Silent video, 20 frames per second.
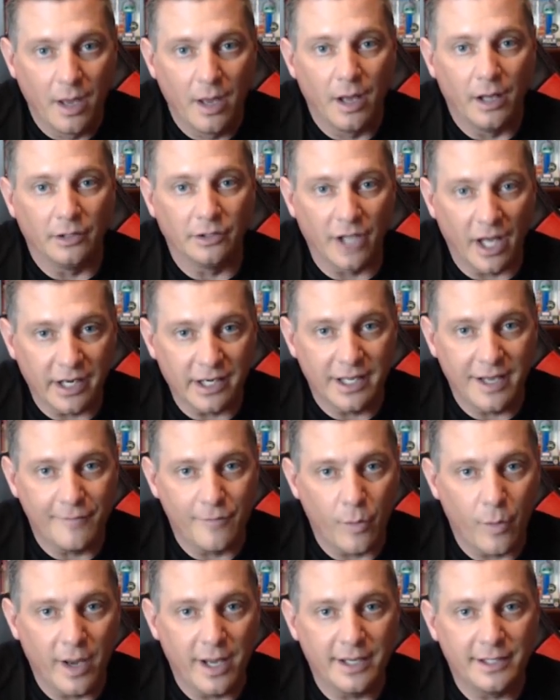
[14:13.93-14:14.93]
A lot of
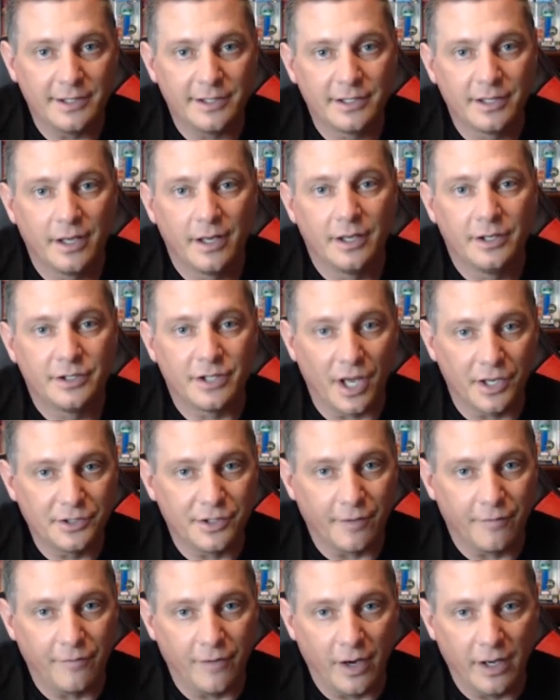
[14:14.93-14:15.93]
giveaways, tons of
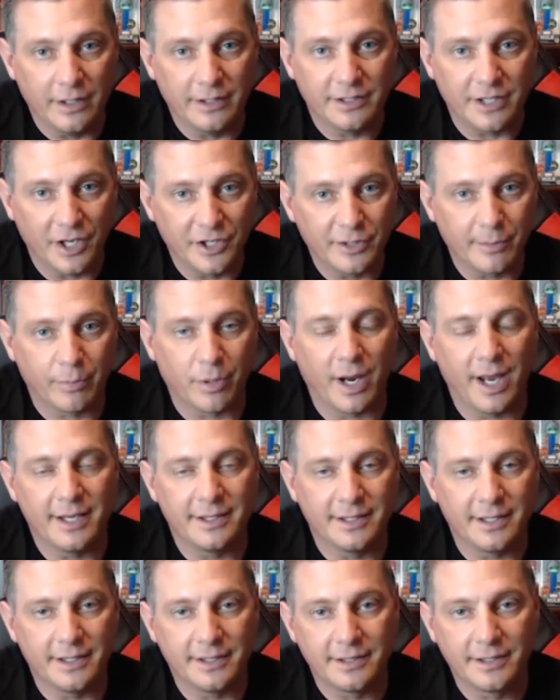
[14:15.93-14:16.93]
fun, tons of
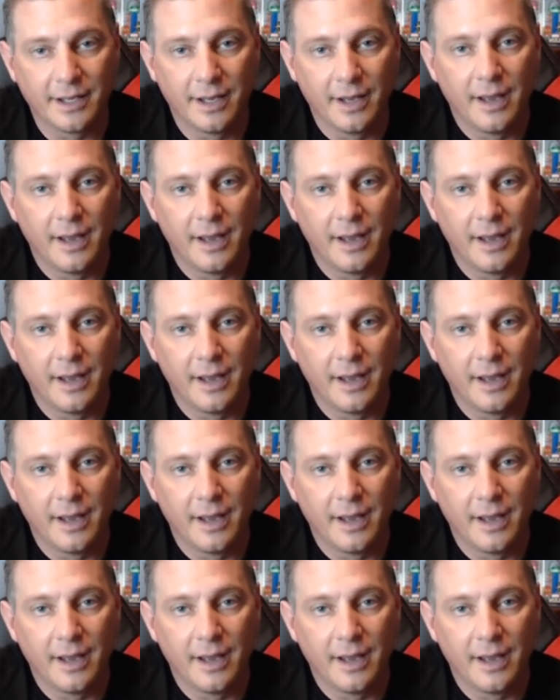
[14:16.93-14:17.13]
prizes.